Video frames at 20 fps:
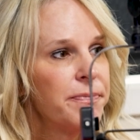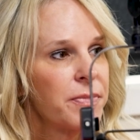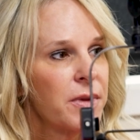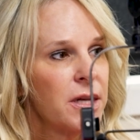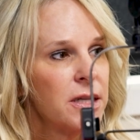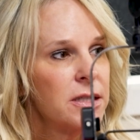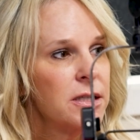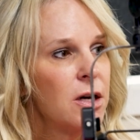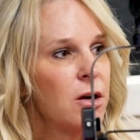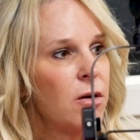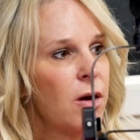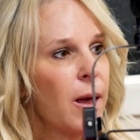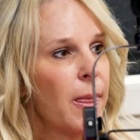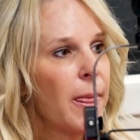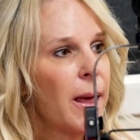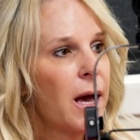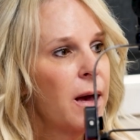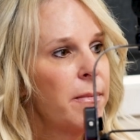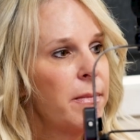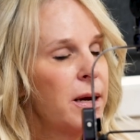And
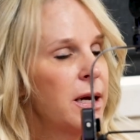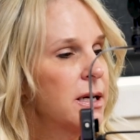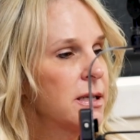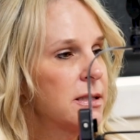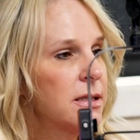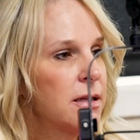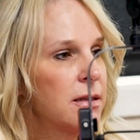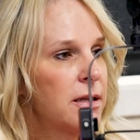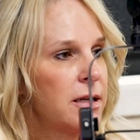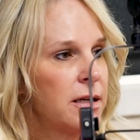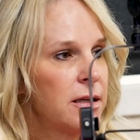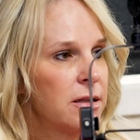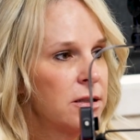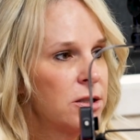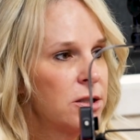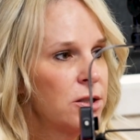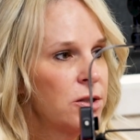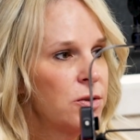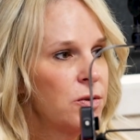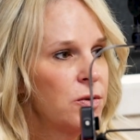that makes a thing
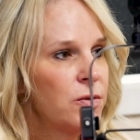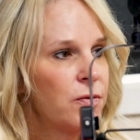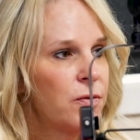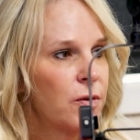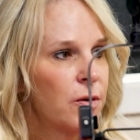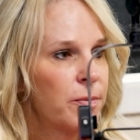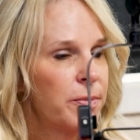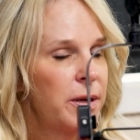too for